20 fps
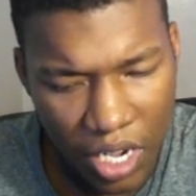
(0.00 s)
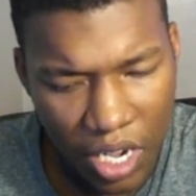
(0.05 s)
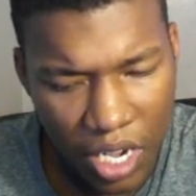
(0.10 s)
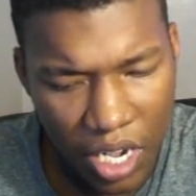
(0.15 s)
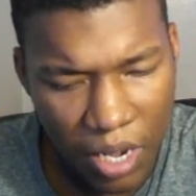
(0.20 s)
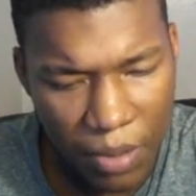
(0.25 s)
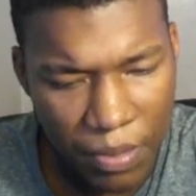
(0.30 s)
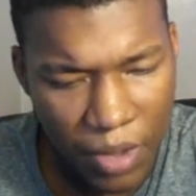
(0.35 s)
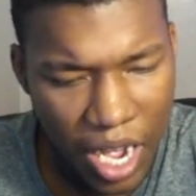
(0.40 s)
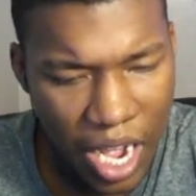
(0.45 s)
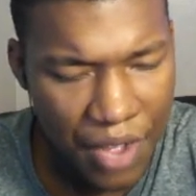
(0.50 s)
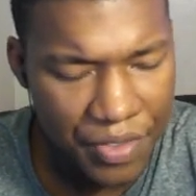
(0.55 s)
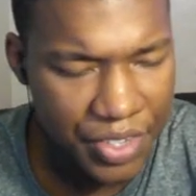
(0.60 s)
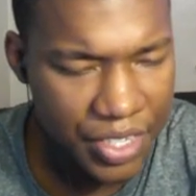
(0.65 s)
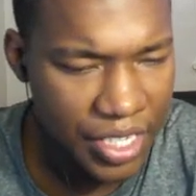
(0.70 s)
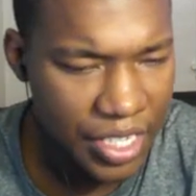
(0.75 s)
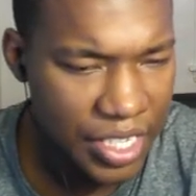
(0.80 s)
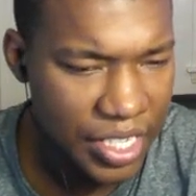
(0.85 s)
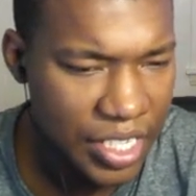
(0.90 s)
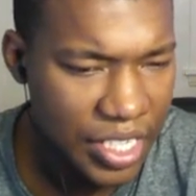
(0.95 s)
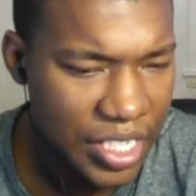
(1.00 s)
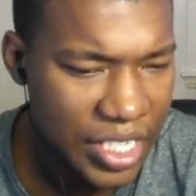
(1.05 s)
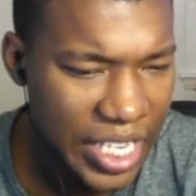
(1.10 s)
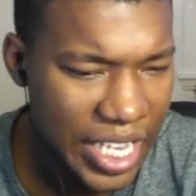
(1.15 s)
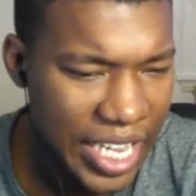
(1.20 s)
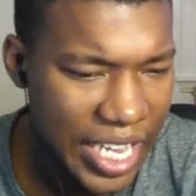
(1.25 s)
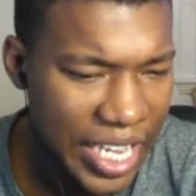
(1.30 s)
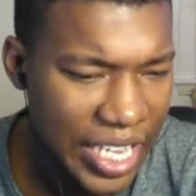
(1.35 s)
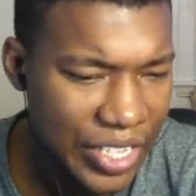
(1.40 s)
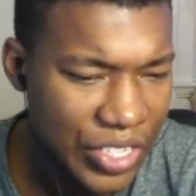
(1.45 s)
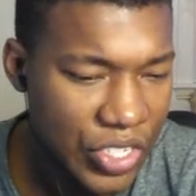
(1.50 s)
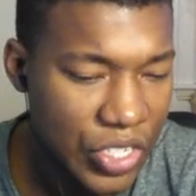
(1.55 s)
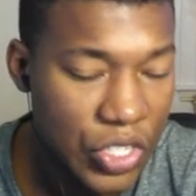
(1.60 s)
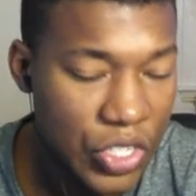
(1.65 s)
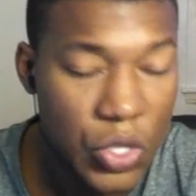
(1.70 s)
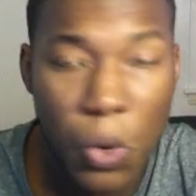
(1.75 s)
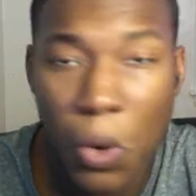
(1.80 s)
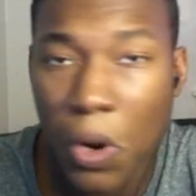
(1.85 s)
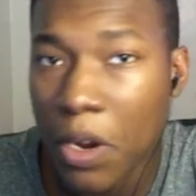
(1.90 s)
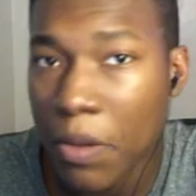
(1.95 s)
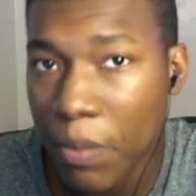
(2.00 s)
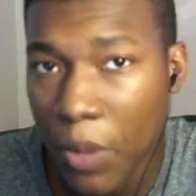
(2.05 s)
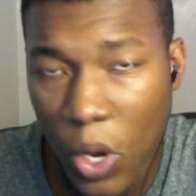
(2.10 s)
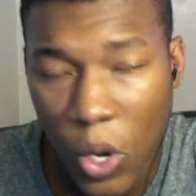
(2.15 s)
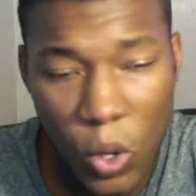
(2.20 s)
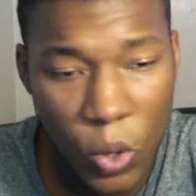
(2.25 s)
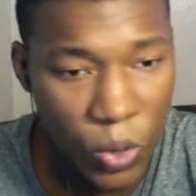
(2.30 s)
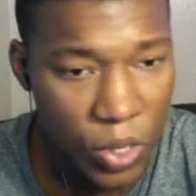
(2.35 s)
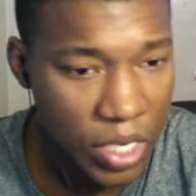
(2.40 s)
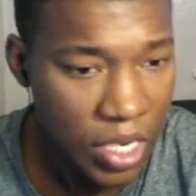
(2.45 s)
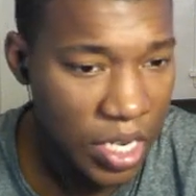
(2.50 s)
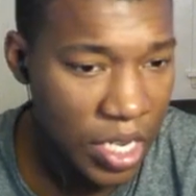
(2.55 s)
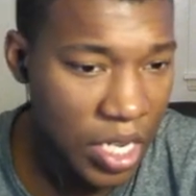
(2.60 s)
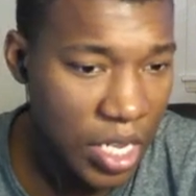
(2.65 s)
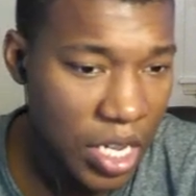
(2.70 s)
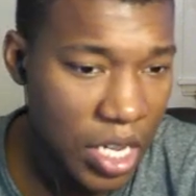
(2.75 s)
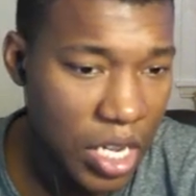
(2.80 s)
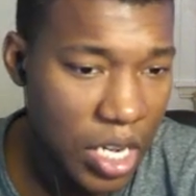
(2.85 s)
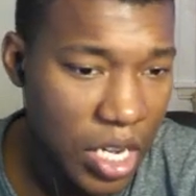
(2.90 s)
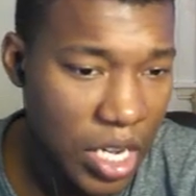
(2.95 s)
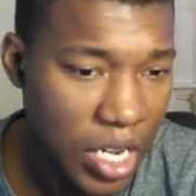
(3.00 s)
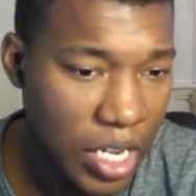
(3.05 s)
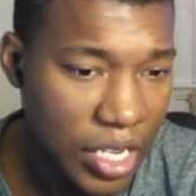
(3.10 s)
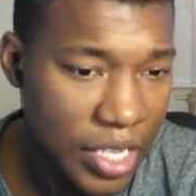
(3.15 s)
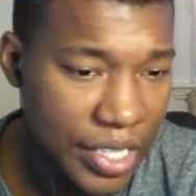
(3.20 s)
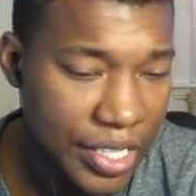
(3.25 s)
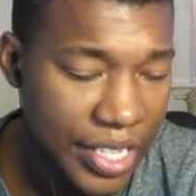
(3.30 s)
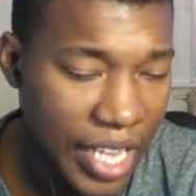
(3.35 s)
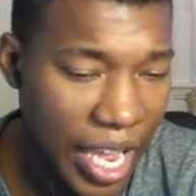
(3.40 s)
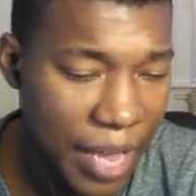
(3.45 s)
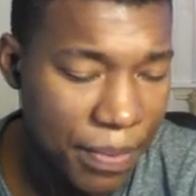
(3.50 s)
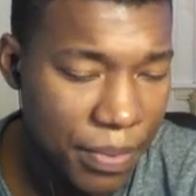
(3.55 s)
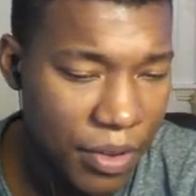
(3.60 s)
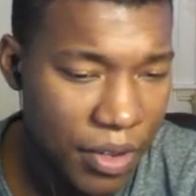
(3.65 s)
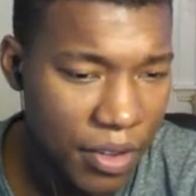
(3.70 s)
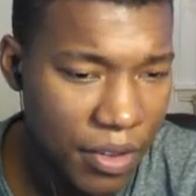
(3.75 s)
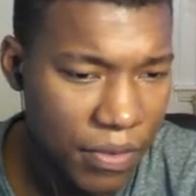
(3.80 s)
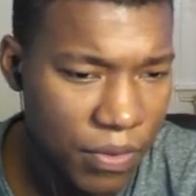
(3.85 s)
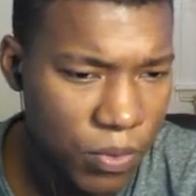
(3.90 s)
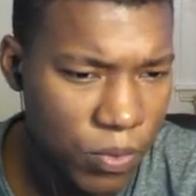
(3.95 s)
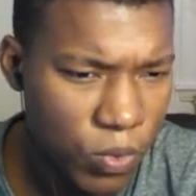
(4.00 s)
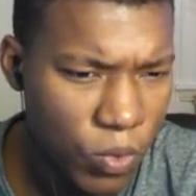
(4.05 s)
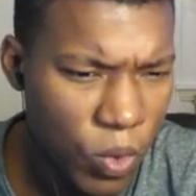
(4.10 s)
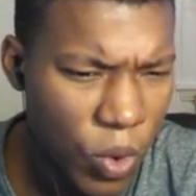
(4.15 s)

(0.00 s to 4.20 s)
Um, obviously, this is a story mode uh, type of.